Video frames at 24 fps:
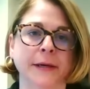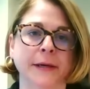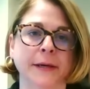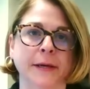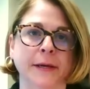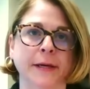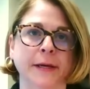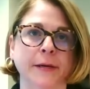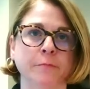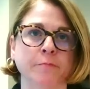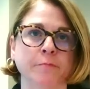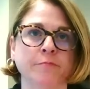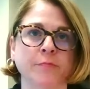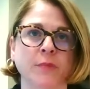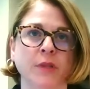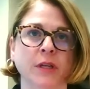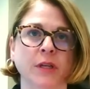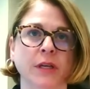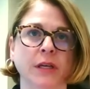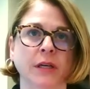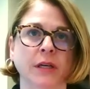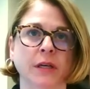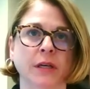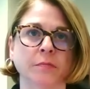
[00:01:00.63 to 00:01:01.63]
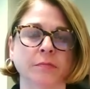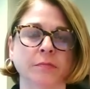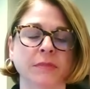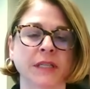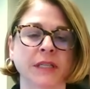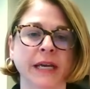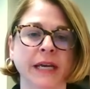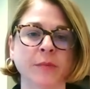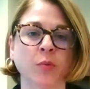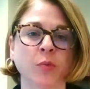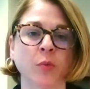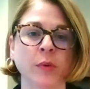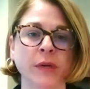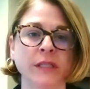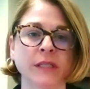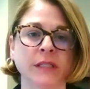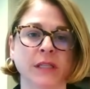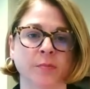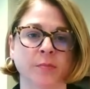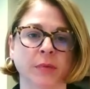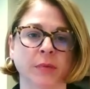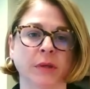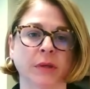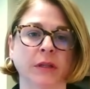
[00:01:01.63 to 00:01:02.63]
Um, the type we
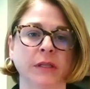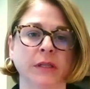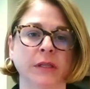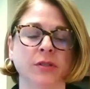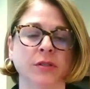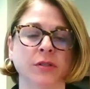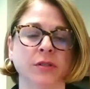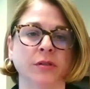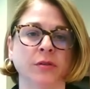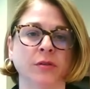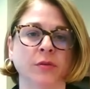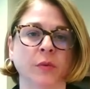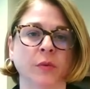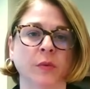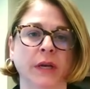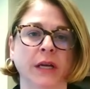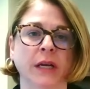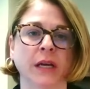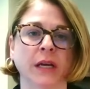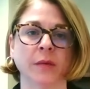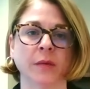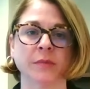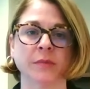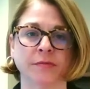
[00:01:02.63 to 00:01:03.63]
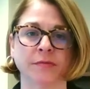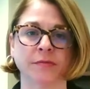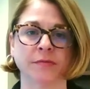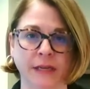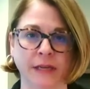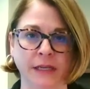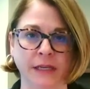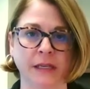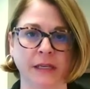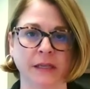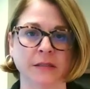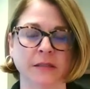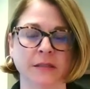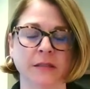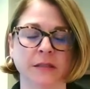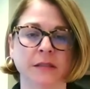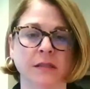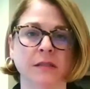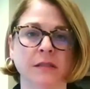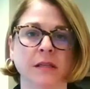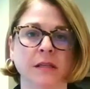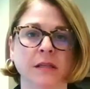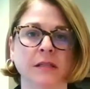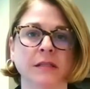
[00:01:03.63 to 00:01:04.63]
typically do when it comes to
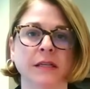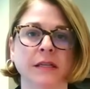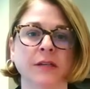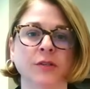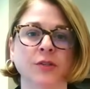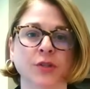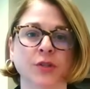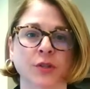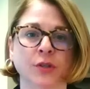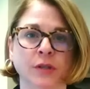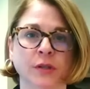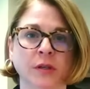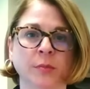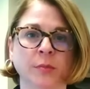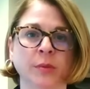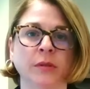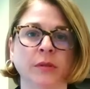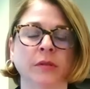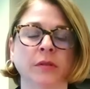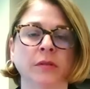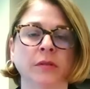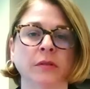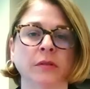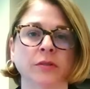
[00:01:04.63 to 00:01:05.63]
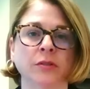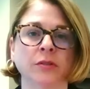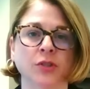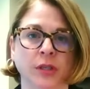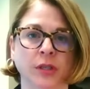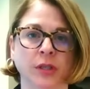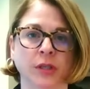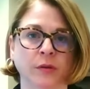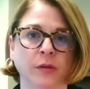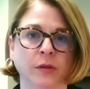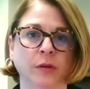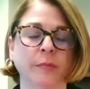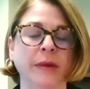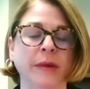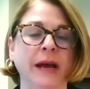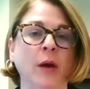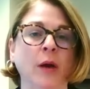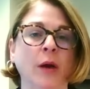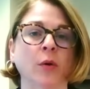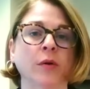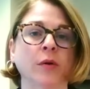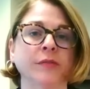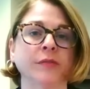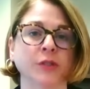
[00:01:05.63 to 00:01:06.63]
finances is a durable general
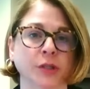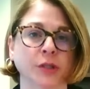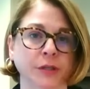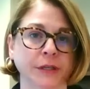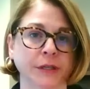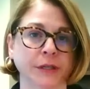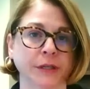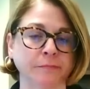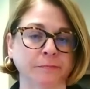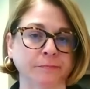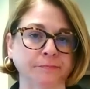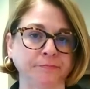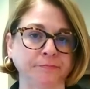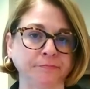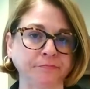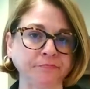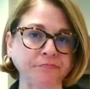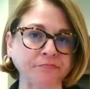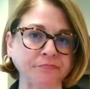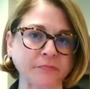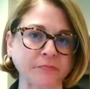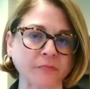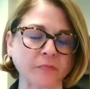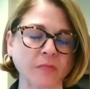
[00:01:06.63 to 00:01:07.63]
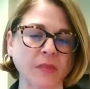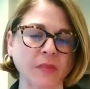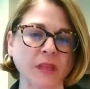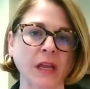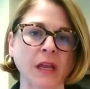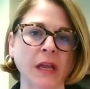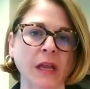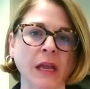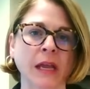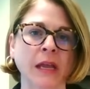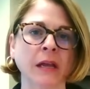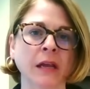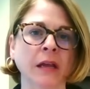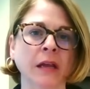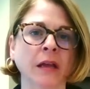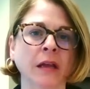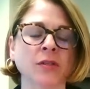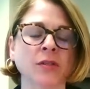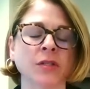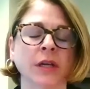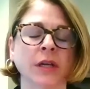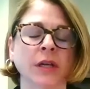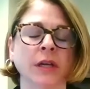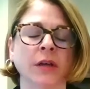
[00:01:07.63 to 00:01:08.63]
power of attorney.
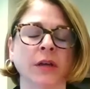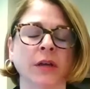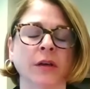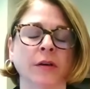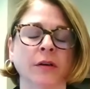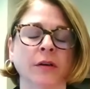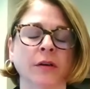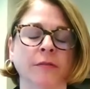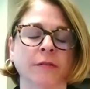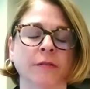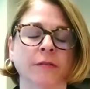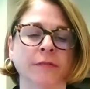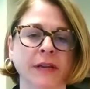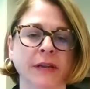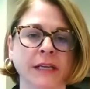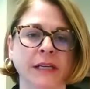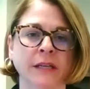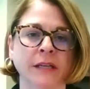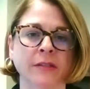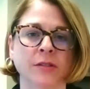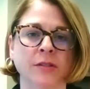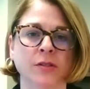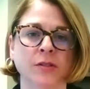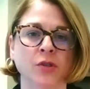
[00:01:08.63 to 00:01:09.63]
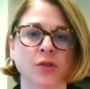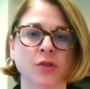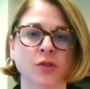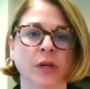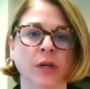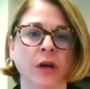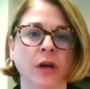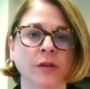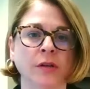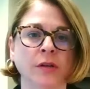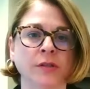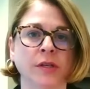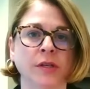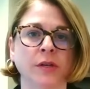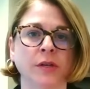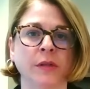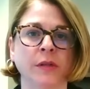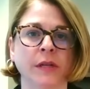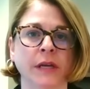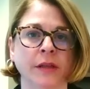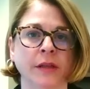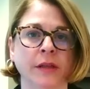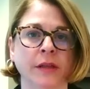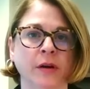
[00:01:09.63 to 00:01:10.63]
And for finances, you could
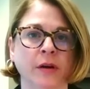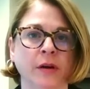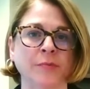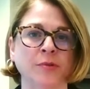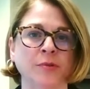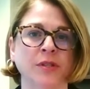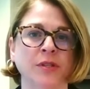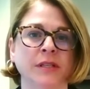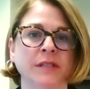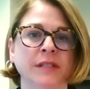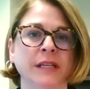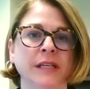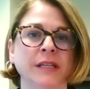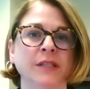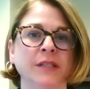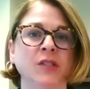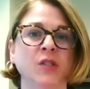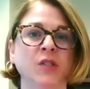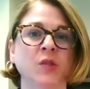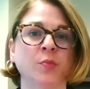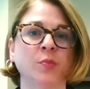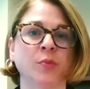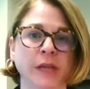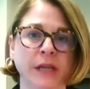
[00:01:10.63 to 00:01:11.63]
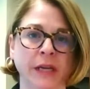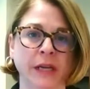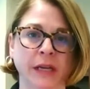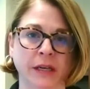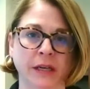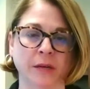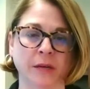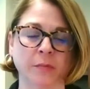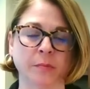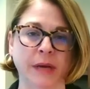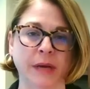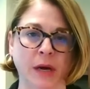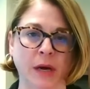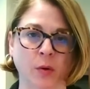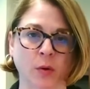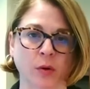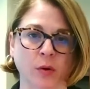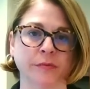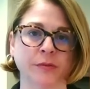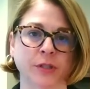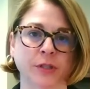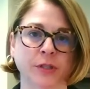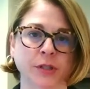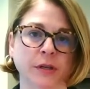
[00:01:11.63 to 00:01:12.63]
also, the other option is a springing
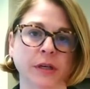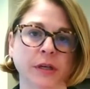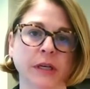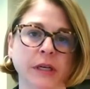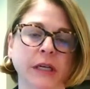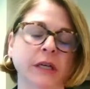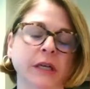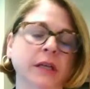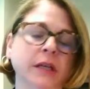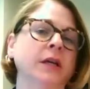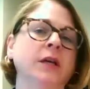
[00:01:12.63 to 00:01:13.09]
power of attorney,